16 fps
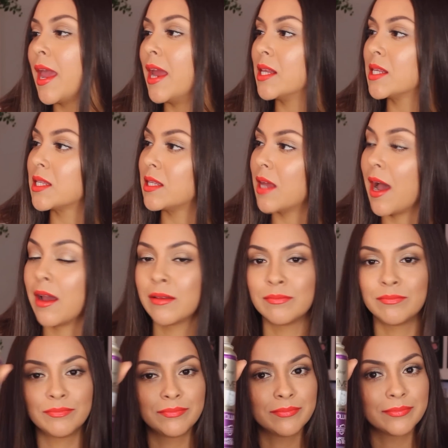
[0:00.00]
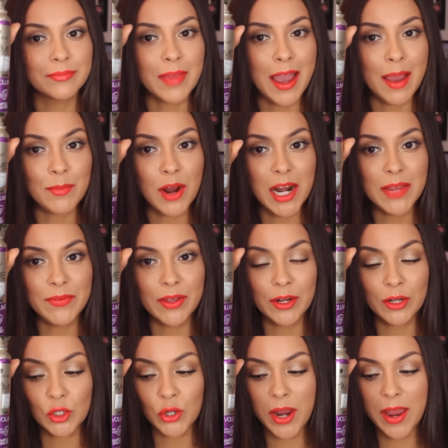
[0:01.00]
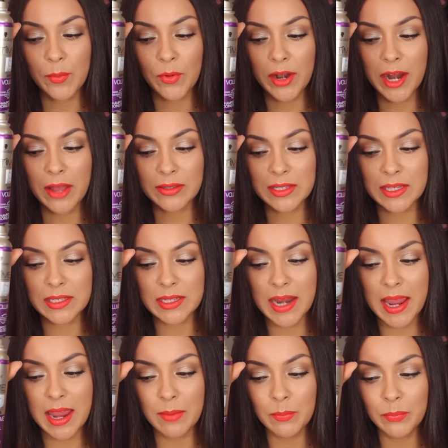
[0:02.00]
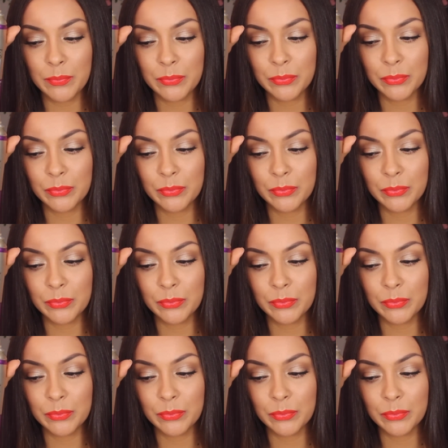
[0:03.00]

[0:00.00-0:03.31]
It's, uh, I'm not even going to try and pronounce this name.